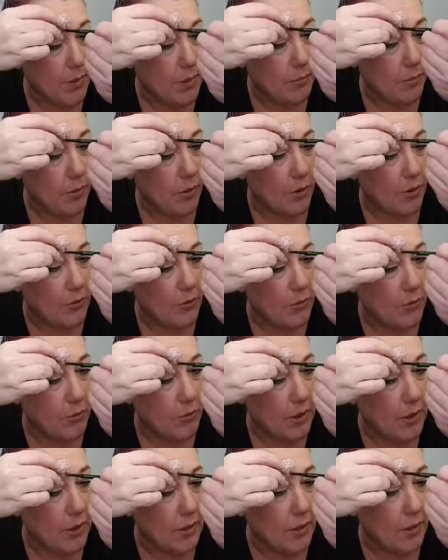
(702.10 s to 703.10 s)
my worst
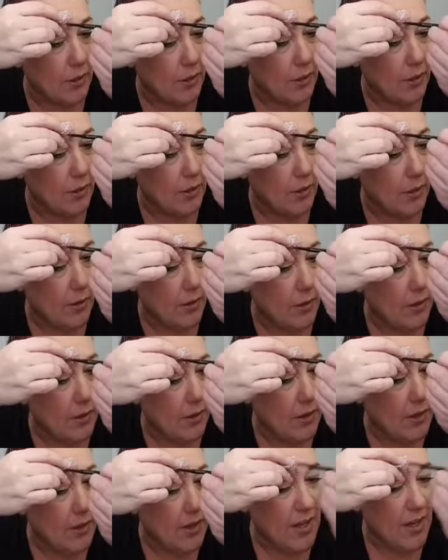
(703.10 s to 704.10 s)
one.
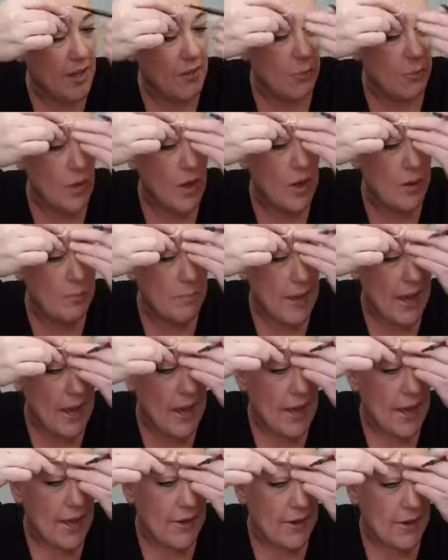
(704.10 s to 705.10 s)
Now you have one
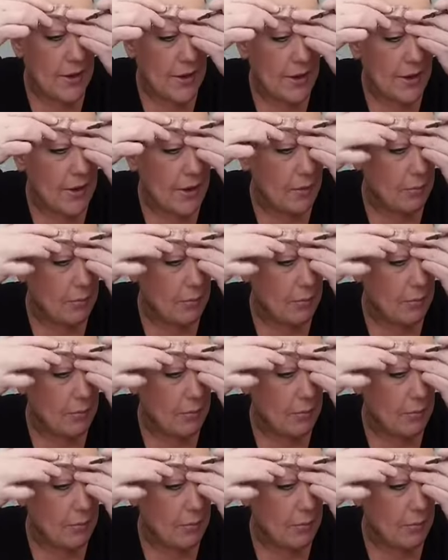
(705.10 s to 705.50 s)
bad